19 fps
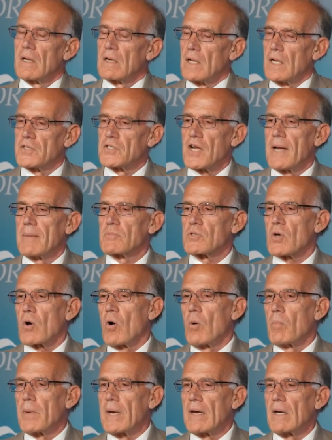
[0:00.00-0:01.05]
uh, James
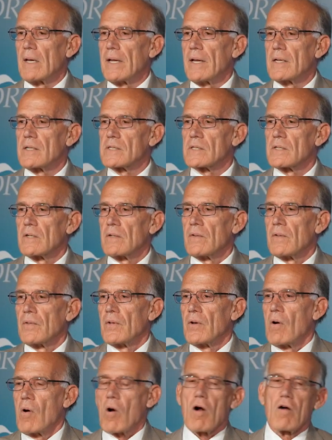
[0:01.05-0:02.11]
Comey leaks,
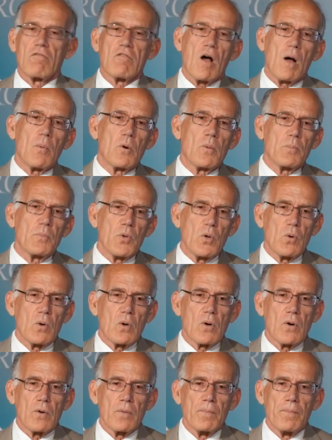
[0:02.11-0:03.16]
or Robert
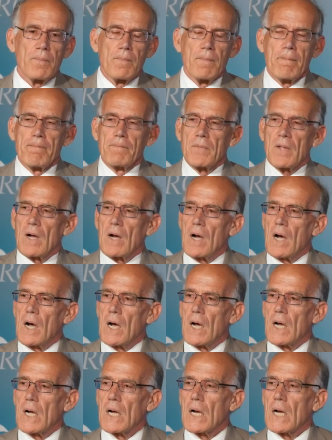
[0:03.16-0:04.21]
Mueller,
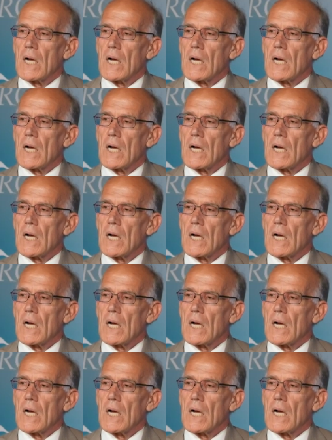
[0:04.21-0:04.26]
uh,